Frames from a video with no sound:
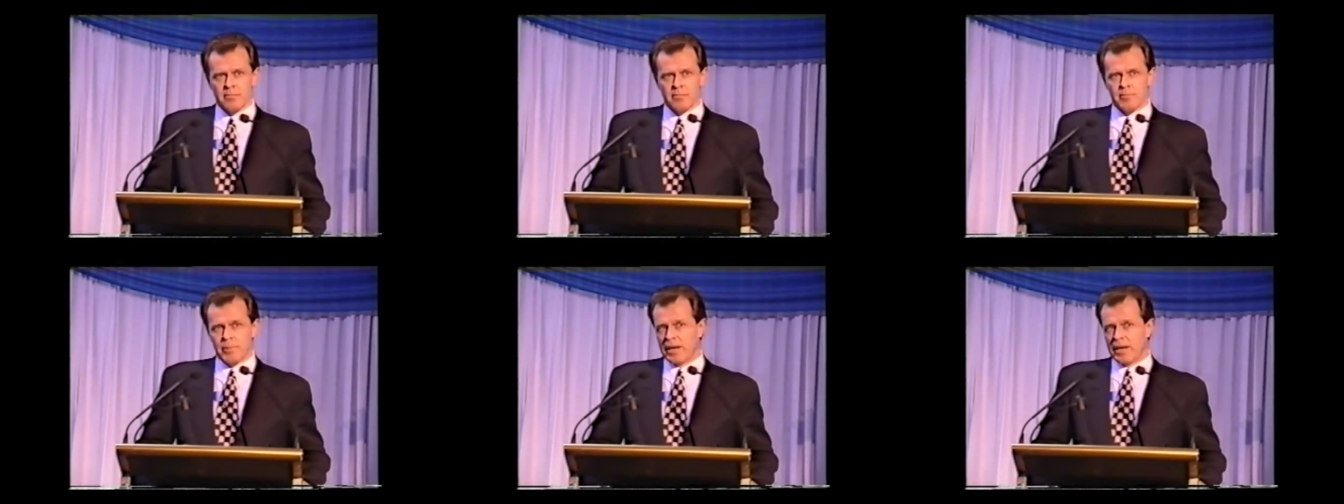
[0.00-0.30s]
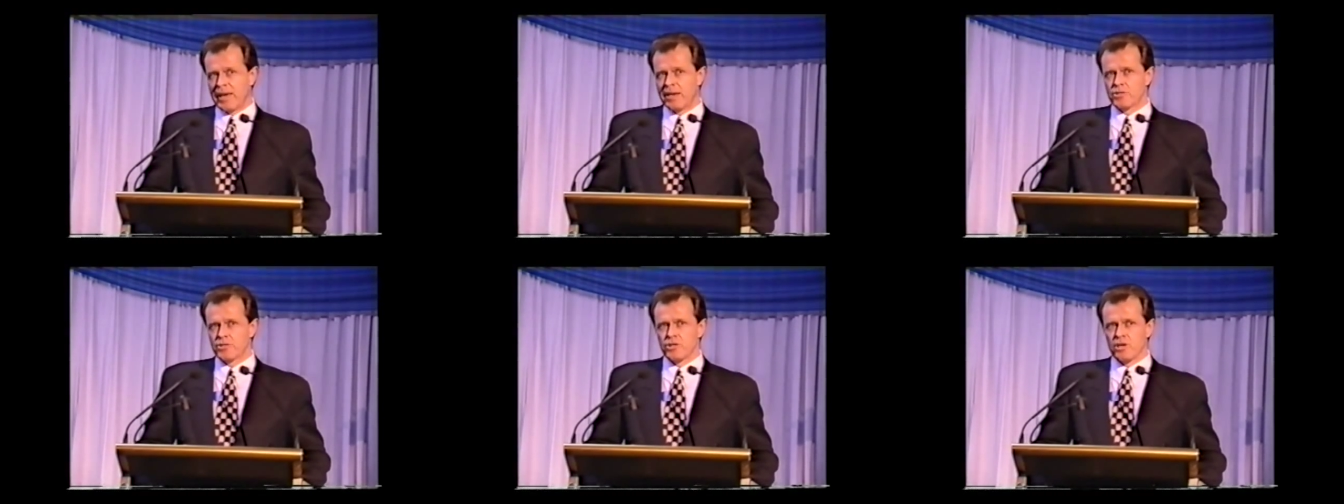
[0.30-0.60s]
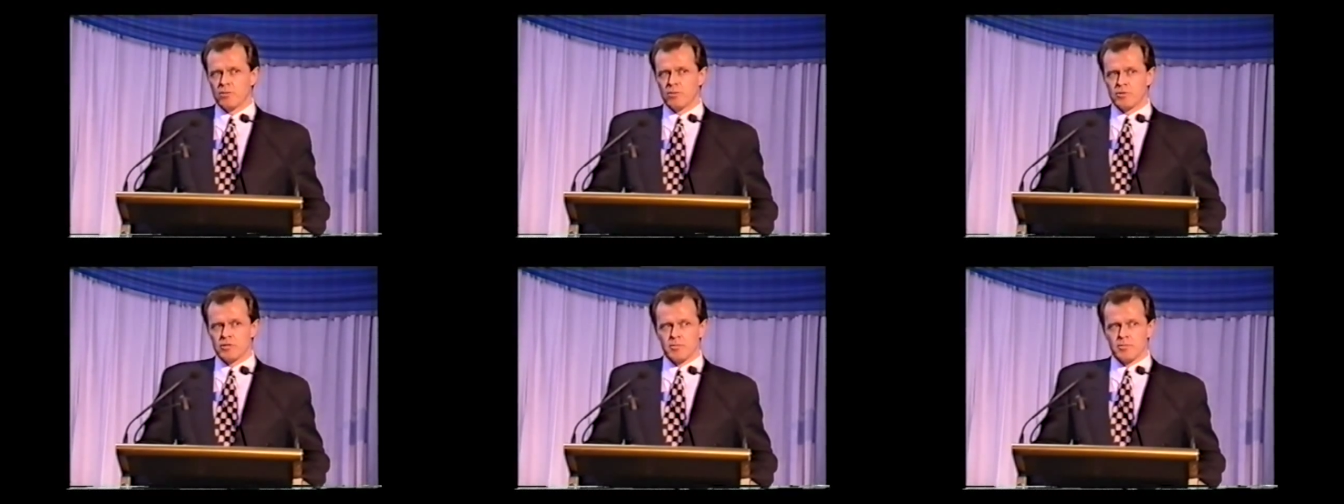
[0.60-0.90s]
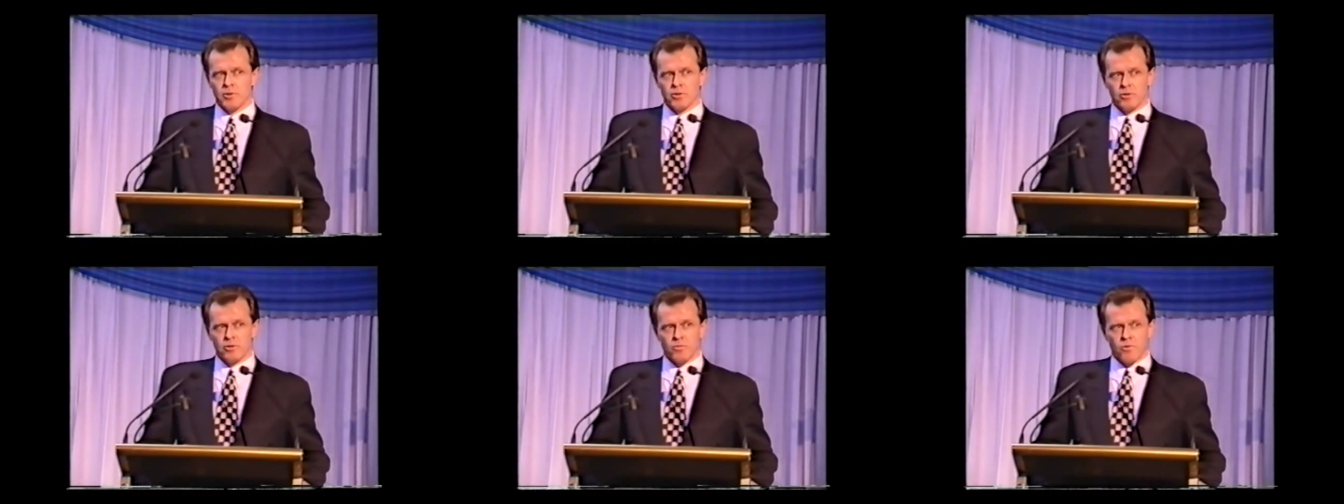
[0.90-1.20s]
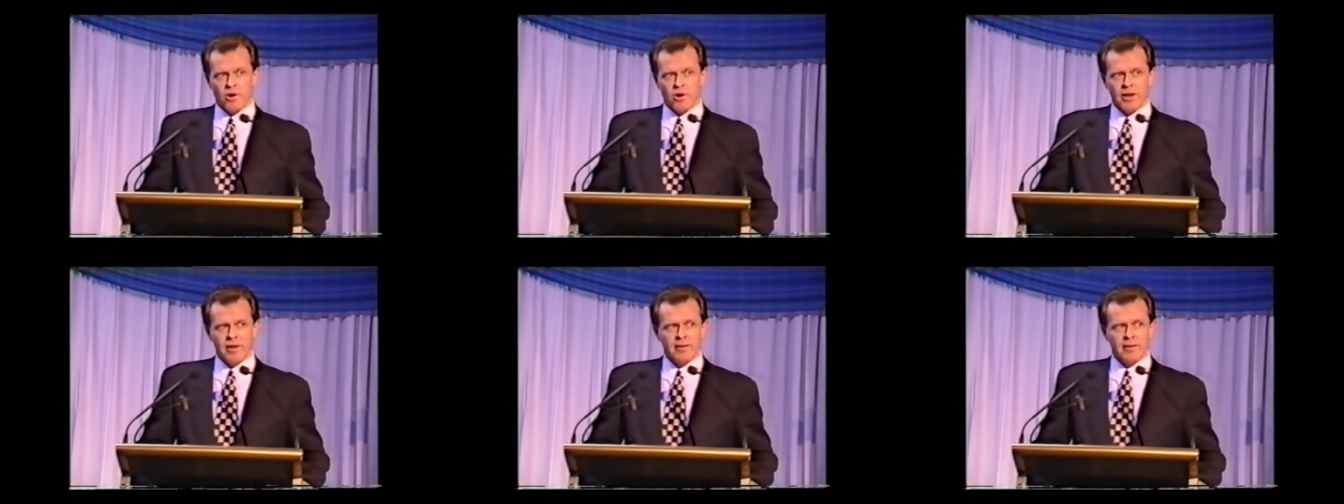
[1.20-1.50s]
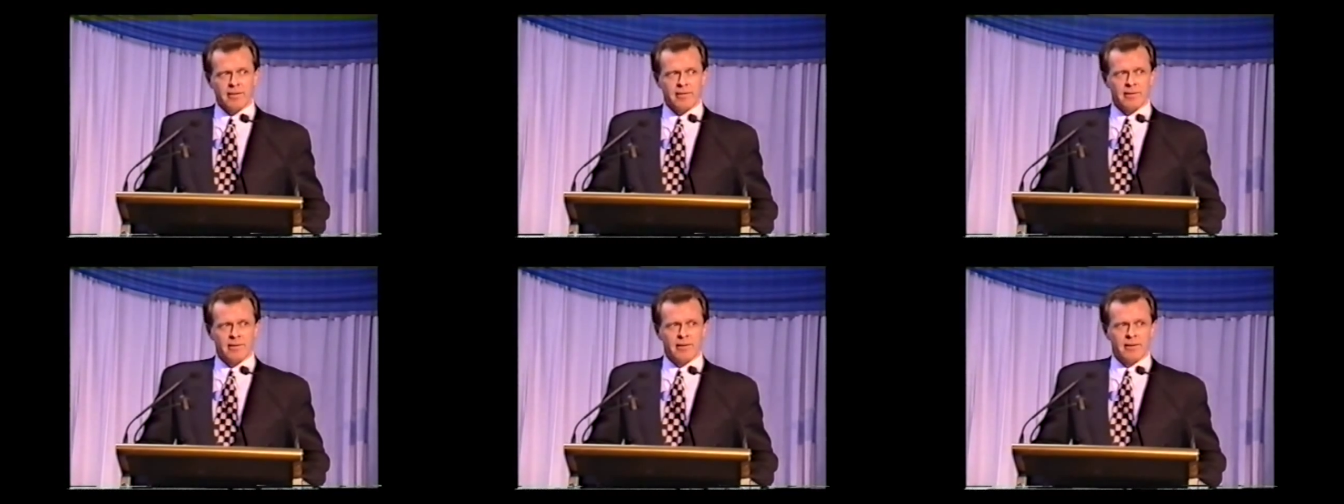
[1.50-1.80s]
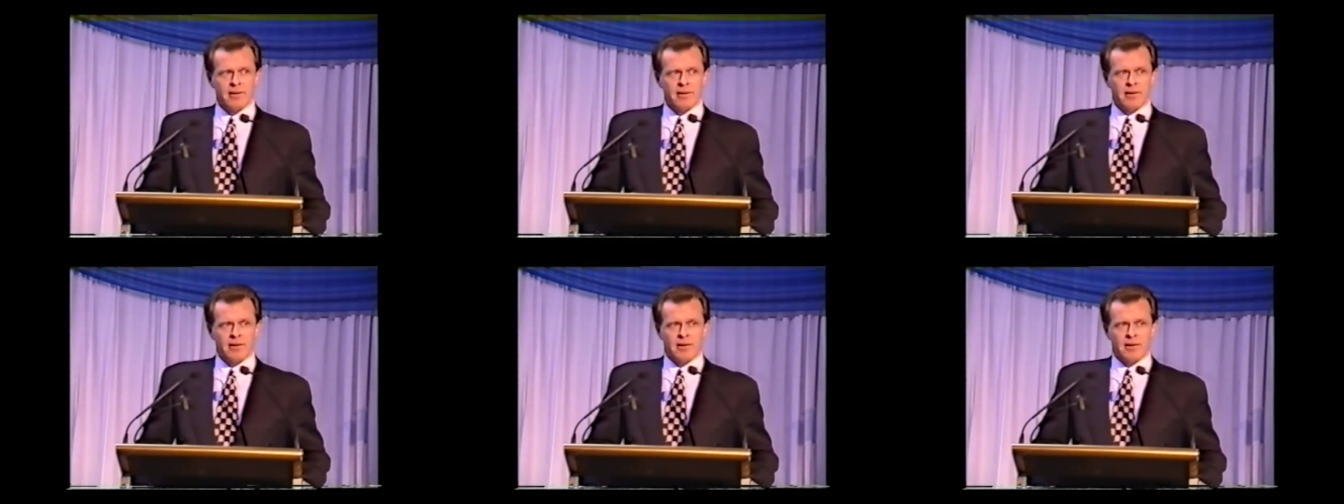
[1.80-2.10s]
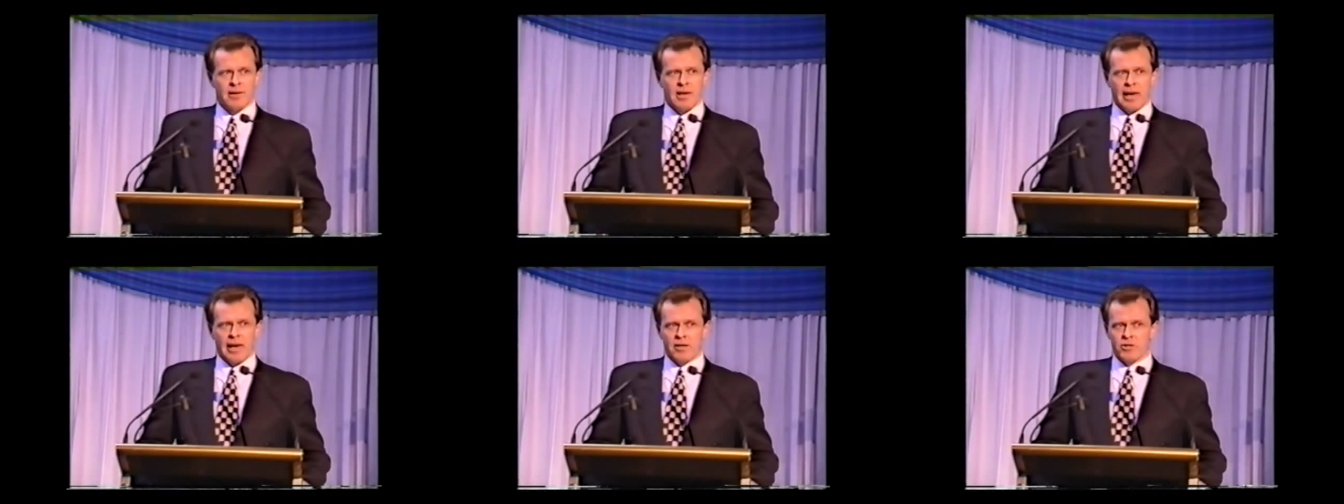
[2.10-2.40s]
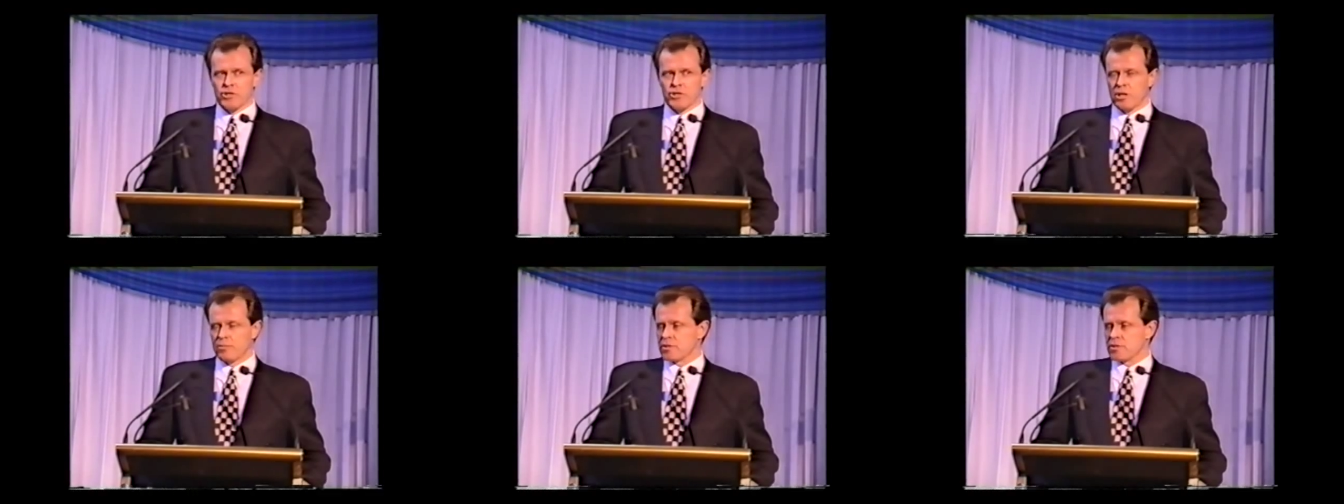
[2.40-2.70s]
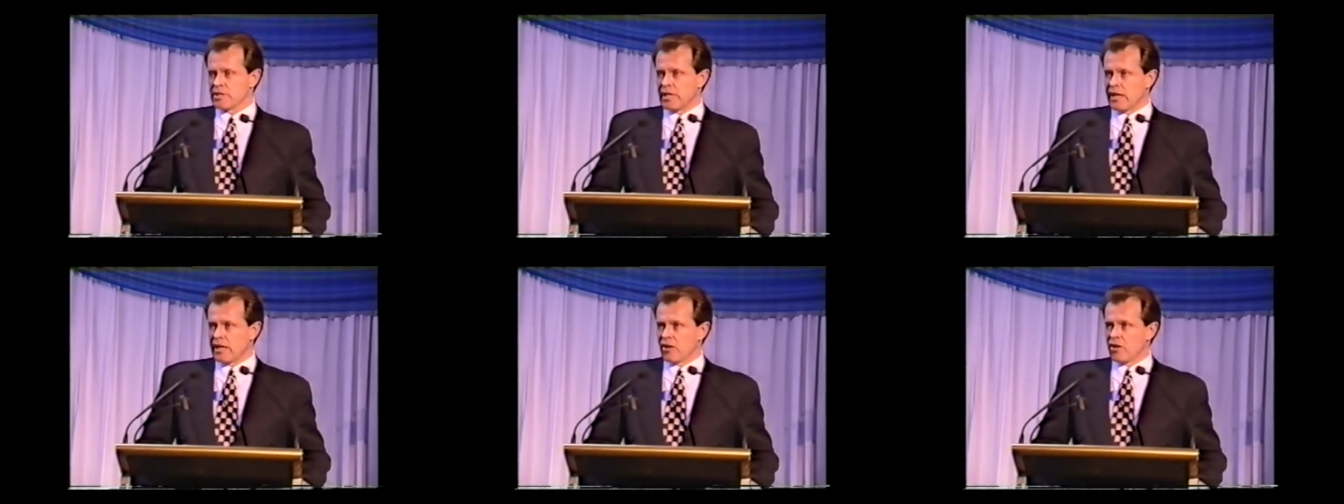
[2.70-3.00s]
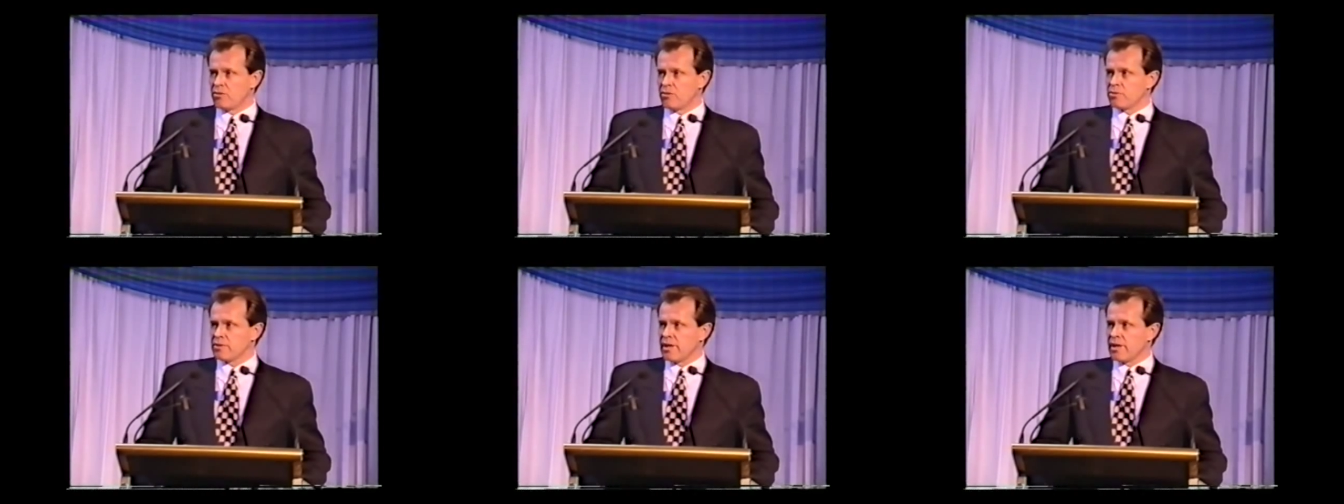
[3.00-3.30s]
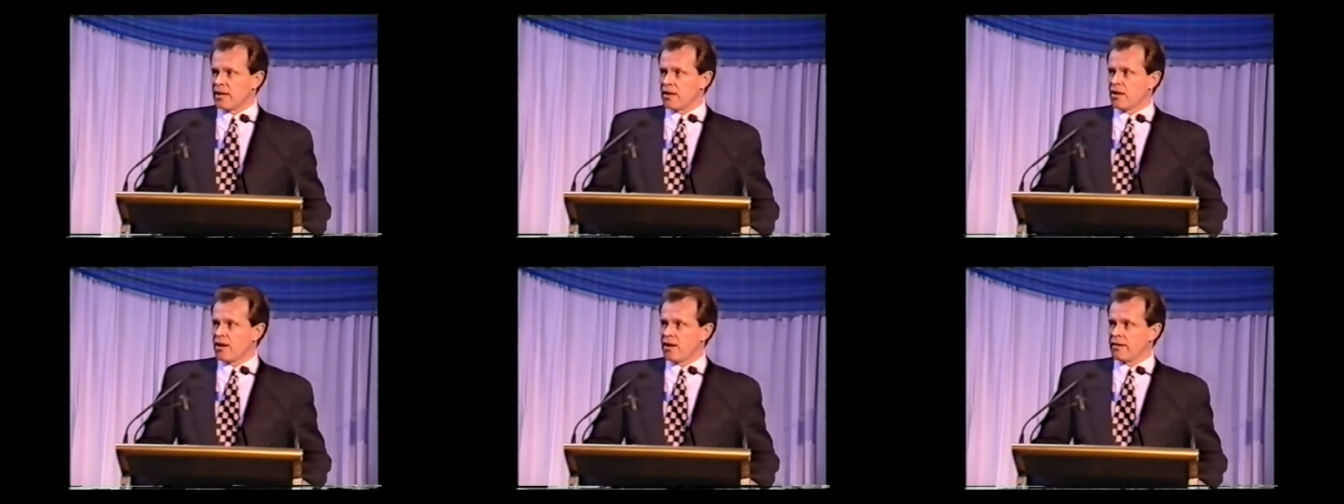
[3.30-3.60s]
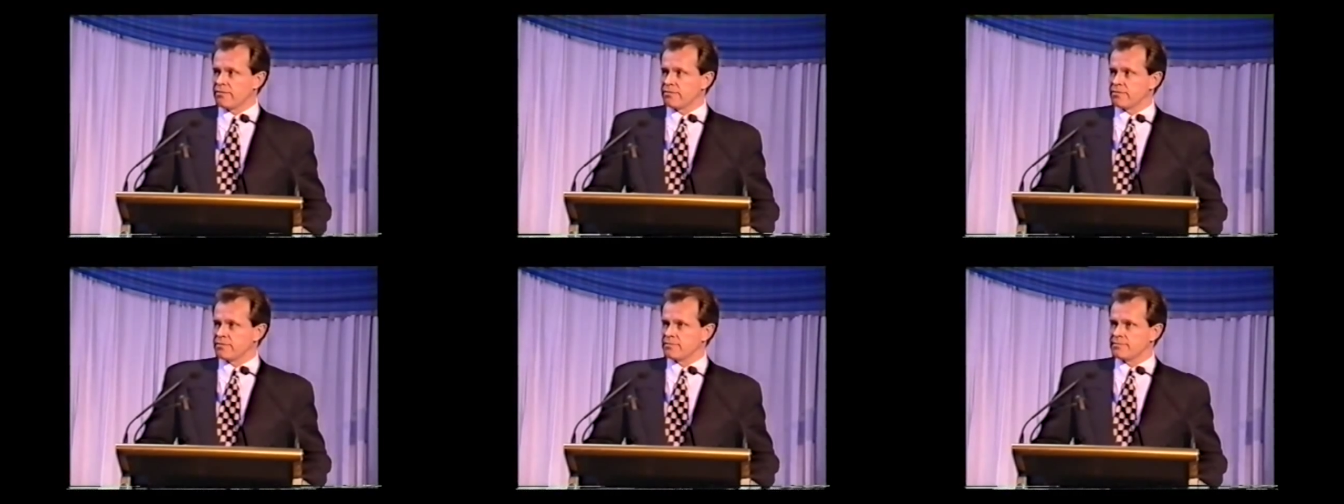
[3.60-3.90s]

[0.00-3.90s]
But our job is blue and white. Our job is getting on with our life